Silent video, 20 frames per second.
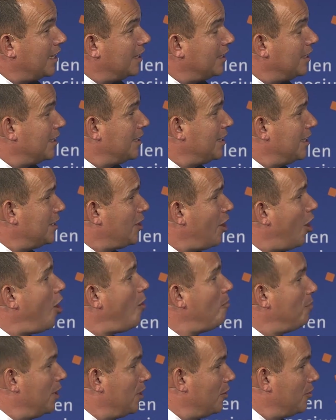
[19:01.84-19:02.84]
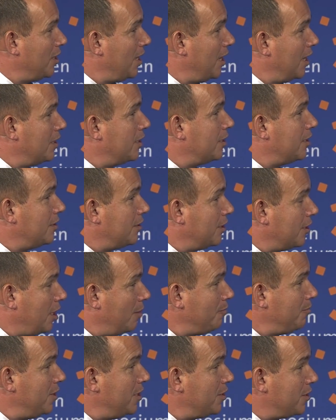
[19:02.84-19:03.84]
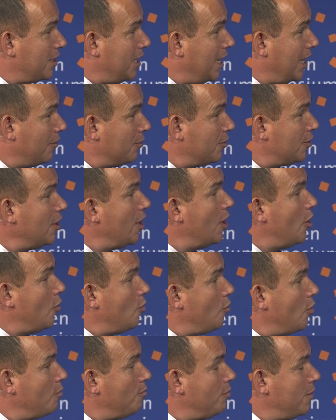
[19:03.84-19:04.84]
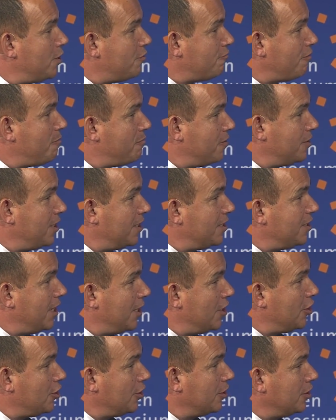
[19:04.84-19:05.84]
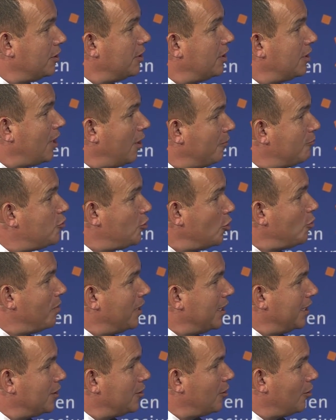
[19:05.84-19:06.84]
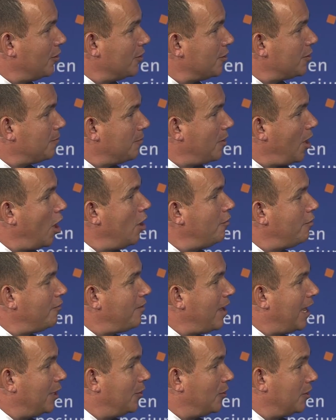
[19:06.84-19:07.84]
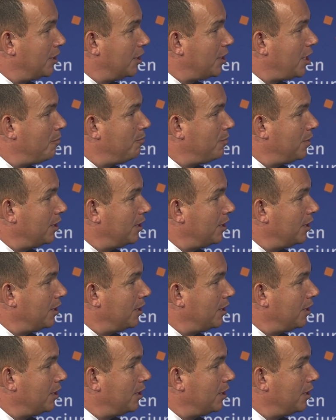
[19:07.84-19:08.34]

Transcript: It can't be okay. The company's accounts were misrepresentation of $2 billion, no, overvaluing the company.